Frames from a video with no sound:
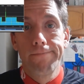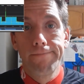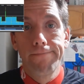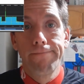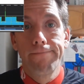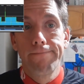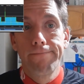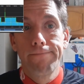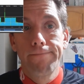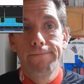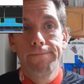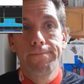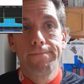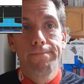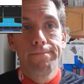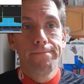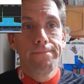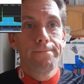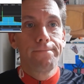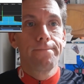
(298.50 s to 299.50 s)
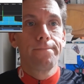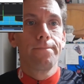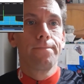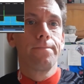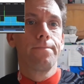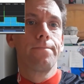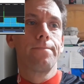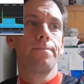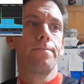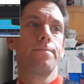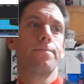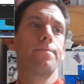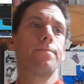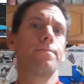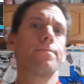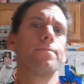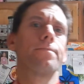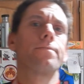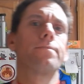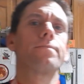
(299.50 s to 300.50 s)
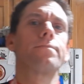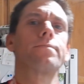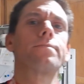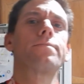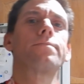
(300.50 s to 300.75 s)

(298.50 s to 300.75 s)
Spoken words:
Nothing is said.